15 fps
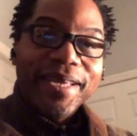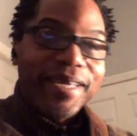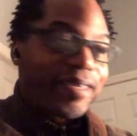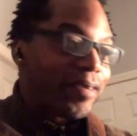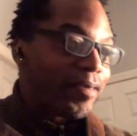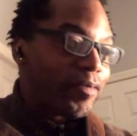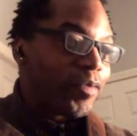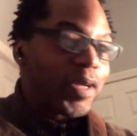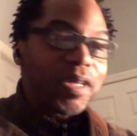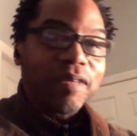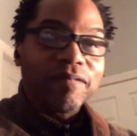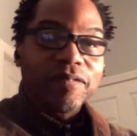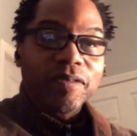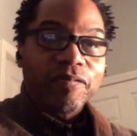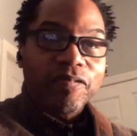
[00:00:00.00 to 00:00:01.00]
and one
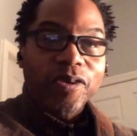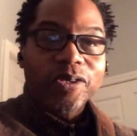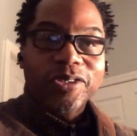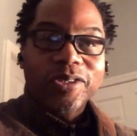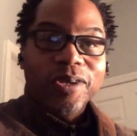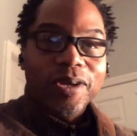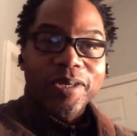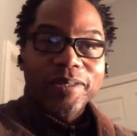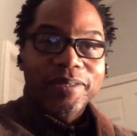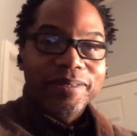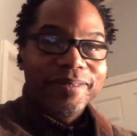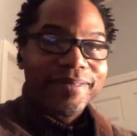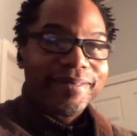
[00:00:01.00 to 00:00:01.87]
of the first songs,